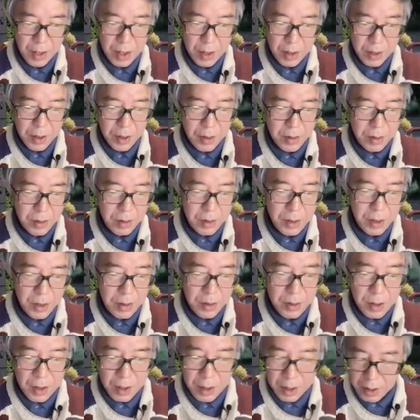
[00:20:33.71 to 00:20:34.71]
Here
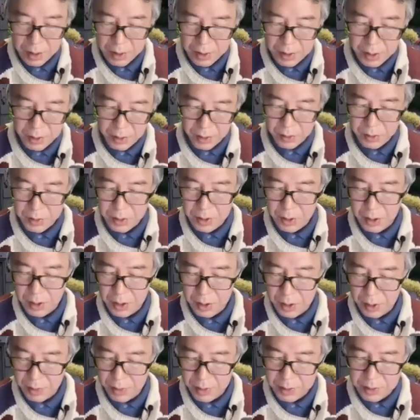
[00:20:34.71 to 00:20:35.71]
chi denote the
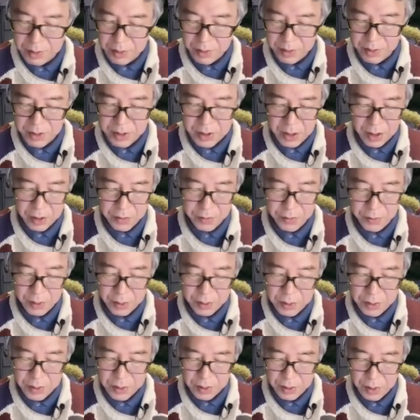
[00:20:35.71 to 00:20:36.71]
characteristic
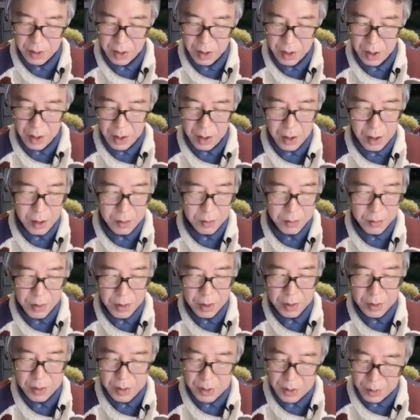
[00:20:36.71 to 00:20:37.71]
function.
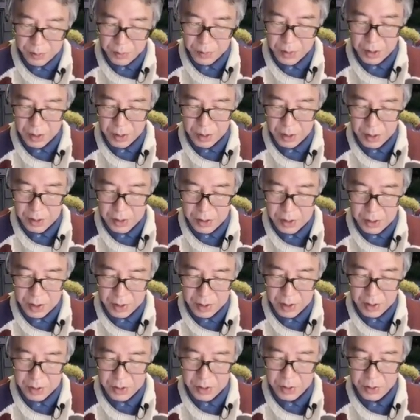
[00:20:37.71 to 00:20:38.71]
When something inside
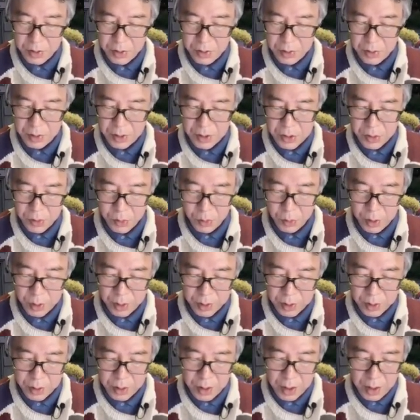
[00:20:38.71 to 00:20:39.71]
is true, it's
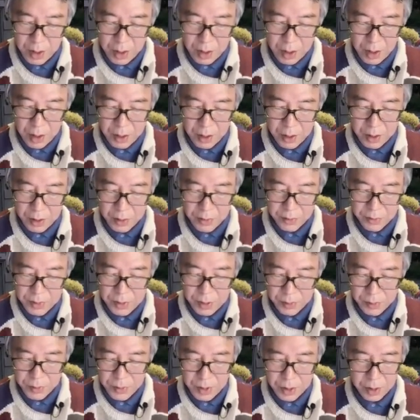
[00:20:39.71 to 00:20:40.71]
1, and if
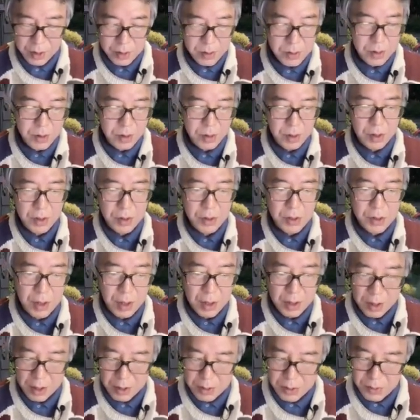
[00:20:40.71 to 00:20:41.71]
something
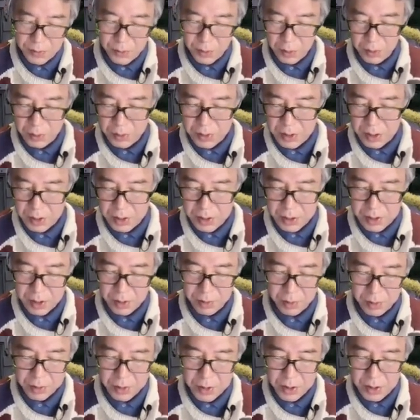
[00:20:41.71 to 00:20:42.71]
inside is false, it's
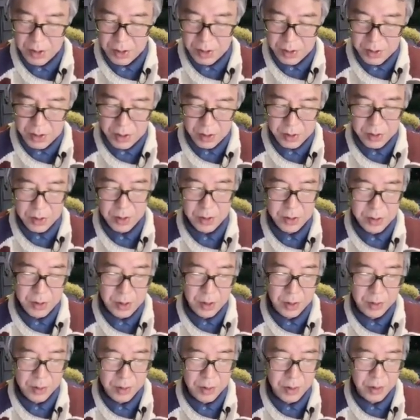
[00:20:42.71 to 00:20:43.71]
0. This is just a
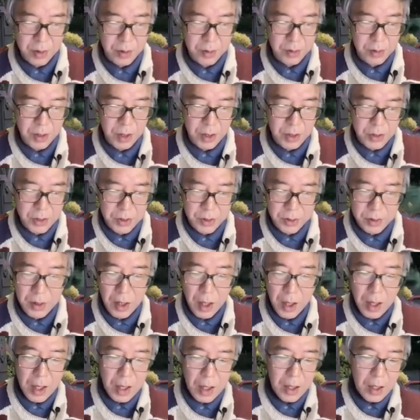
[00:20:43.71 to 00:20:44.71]
standard notation.
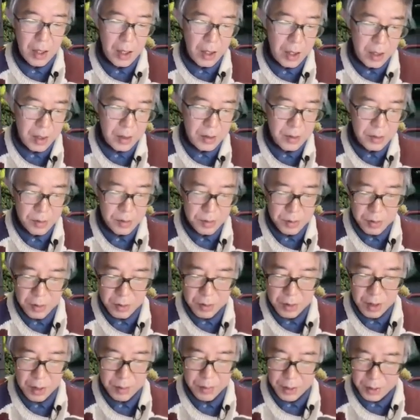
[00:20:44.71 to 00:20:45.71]
And
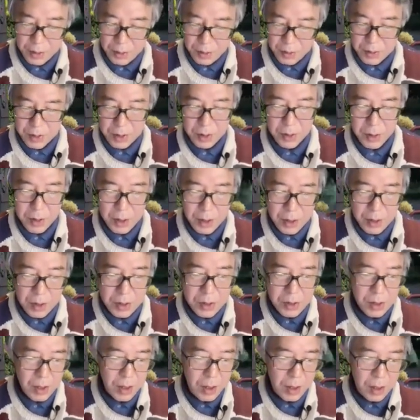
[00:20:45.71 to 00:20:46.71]
okay, by using
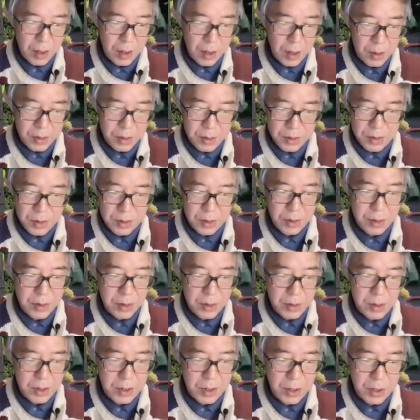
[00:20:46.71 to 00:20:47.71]
this,
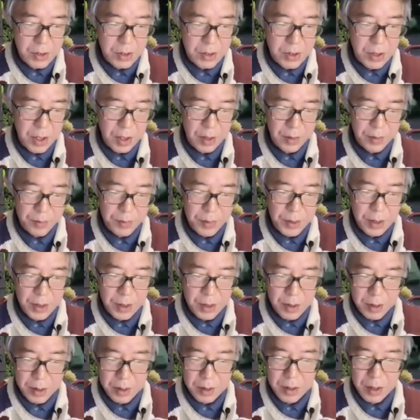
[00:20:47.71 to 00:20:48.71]
Zj
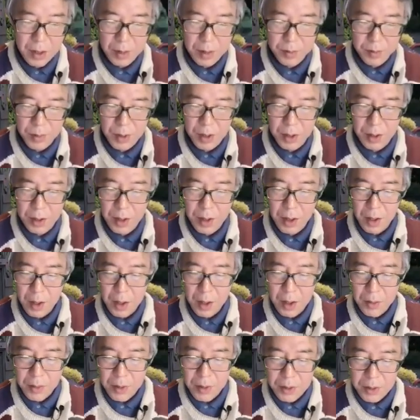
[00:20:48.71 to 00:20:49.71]
beta can be
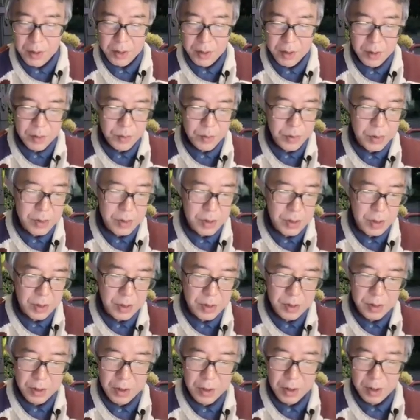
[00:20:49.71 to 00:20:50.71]
written
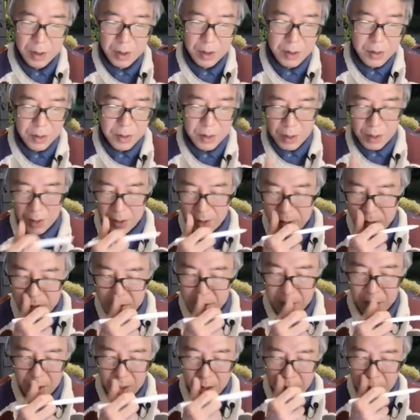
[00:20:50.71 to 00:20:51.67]
precisely like this.